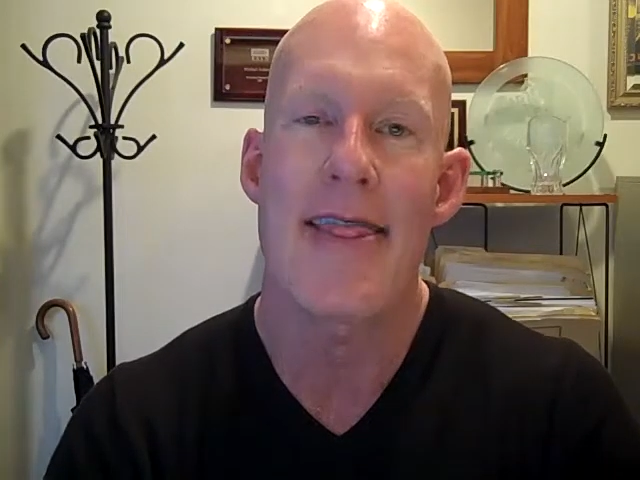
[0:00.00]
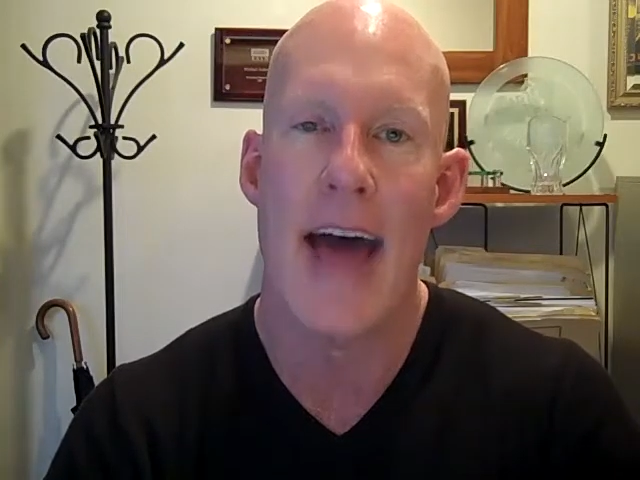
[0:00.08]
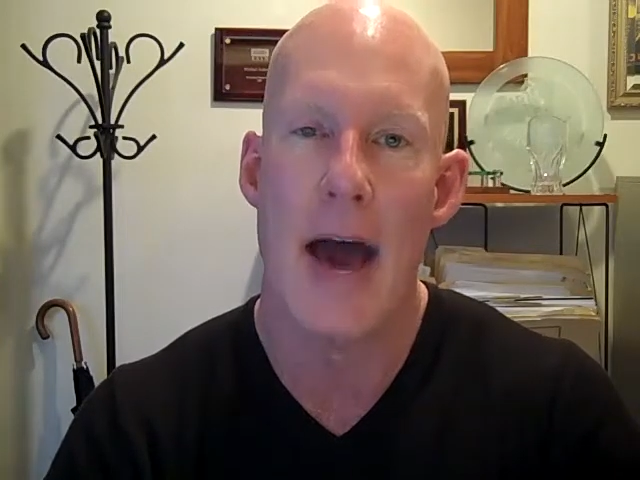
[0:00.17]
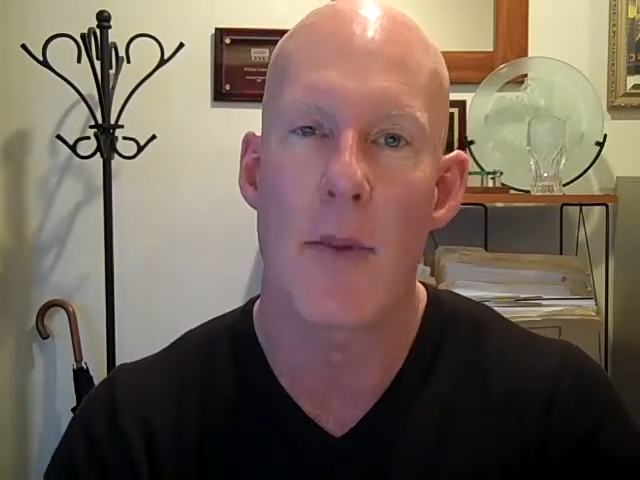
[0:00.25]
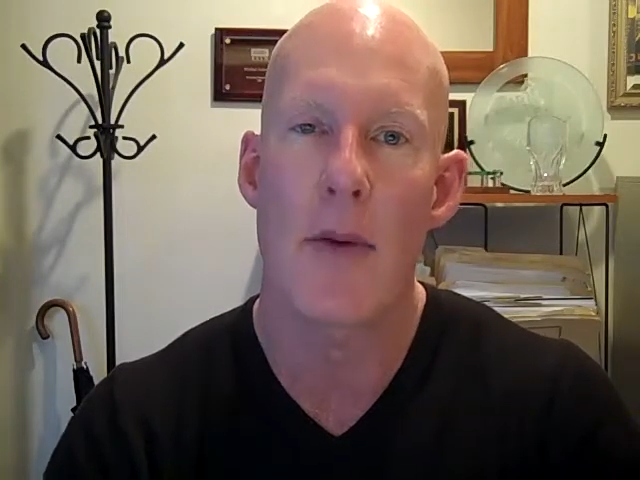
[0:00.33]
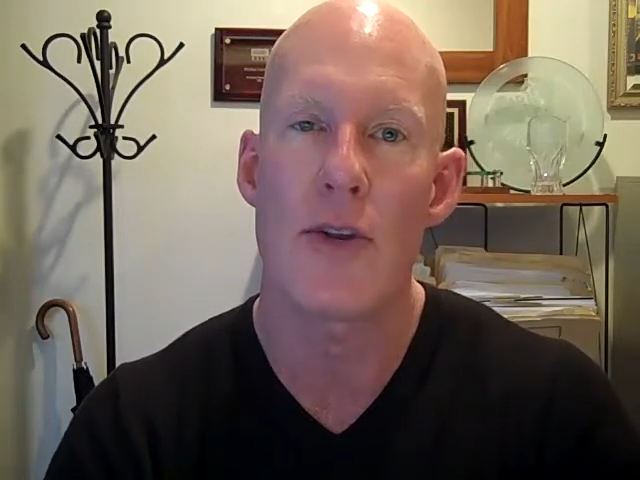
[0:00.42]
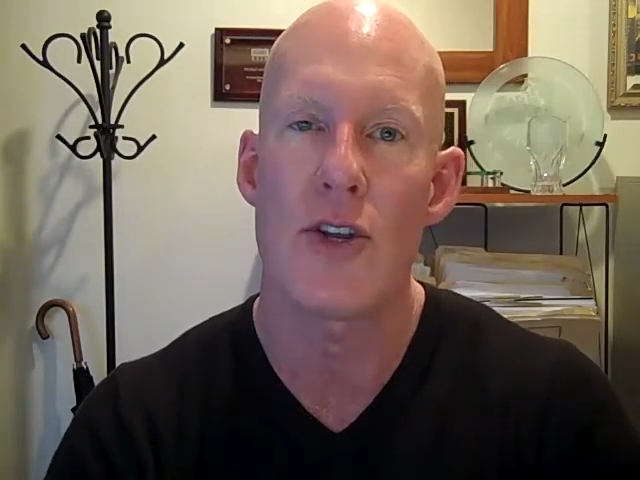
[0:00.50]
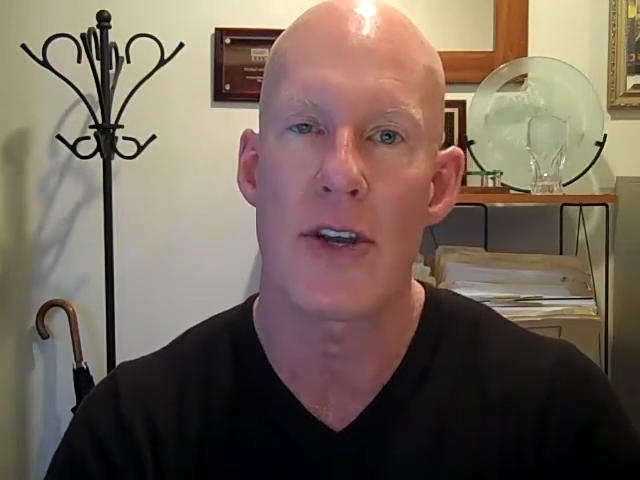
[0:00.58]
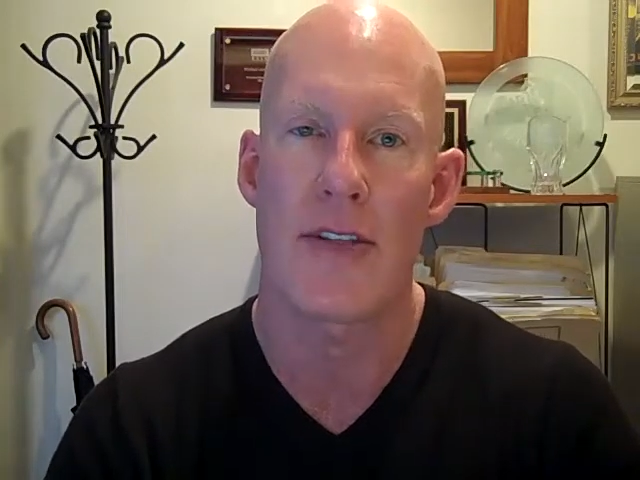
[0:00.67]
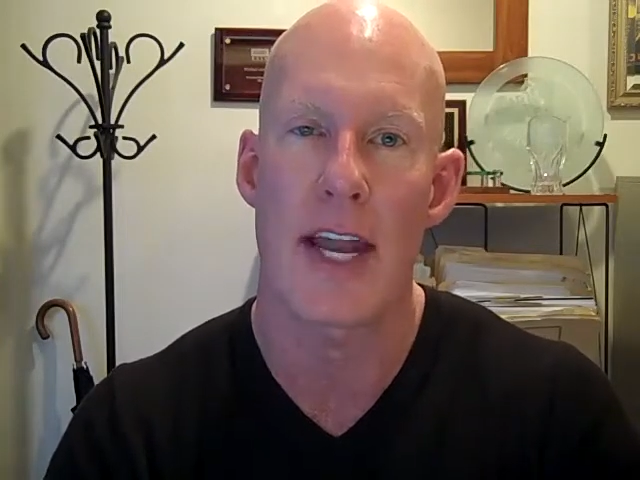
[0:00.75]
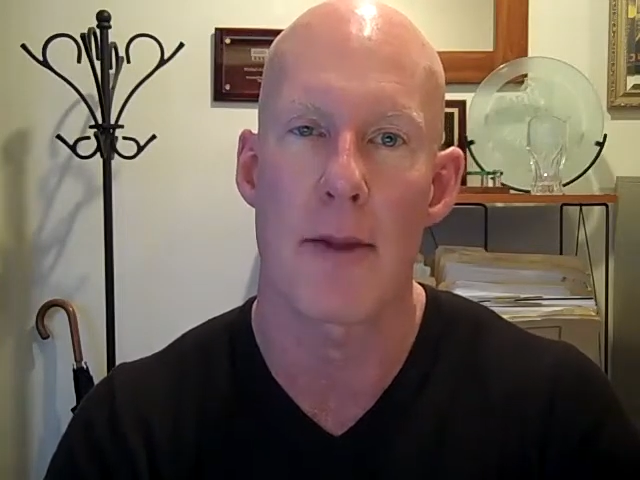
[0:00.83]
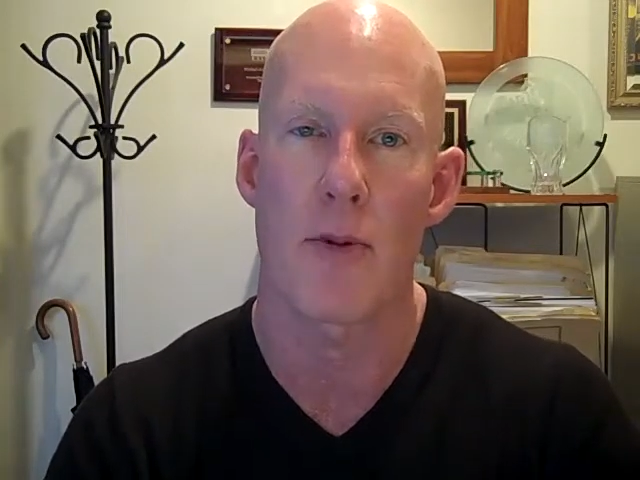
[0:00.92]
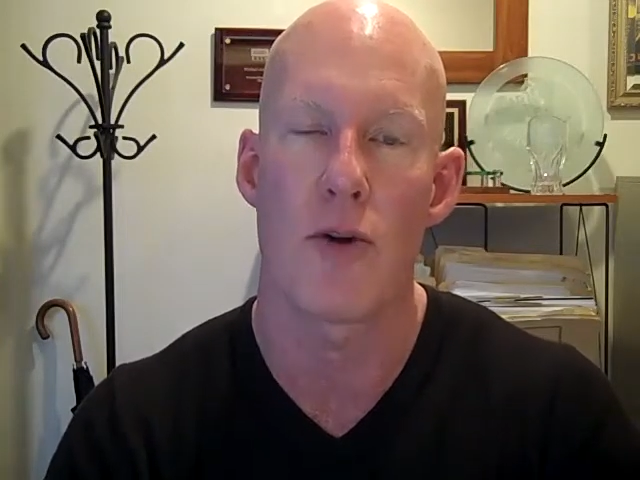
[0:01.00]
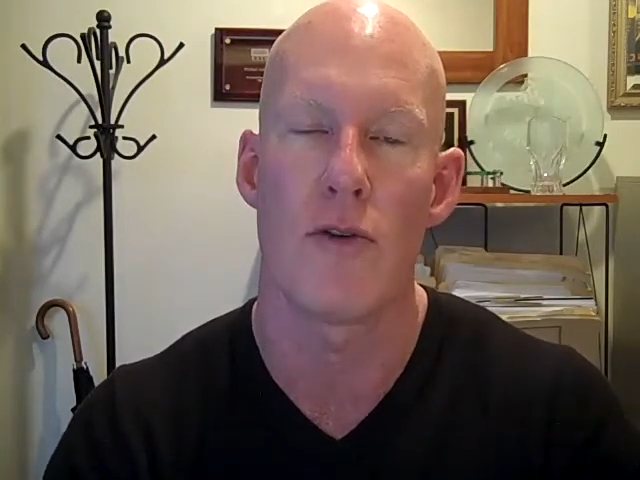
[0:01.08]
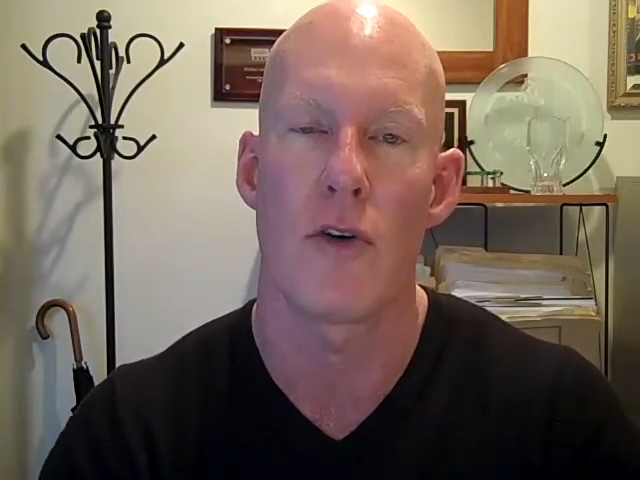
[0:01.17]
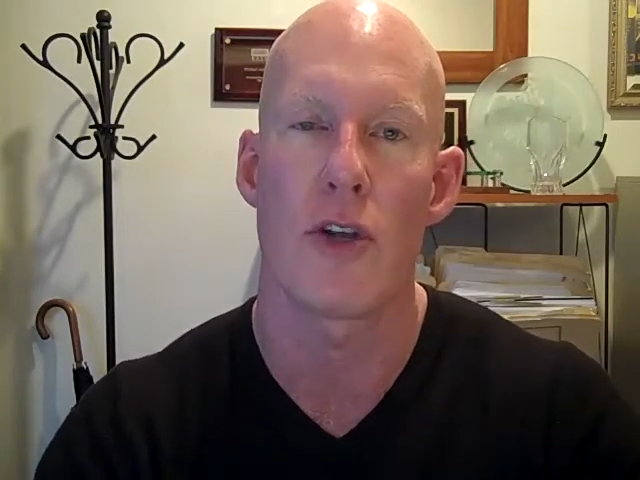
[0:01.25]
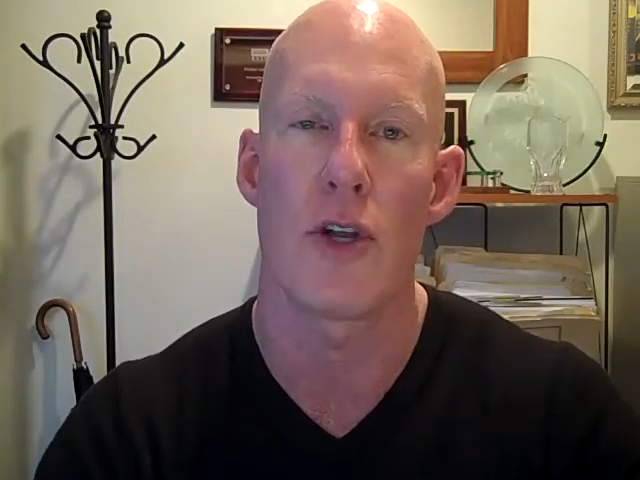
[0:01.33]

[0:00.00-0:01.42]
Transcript: That way, when you get that approval,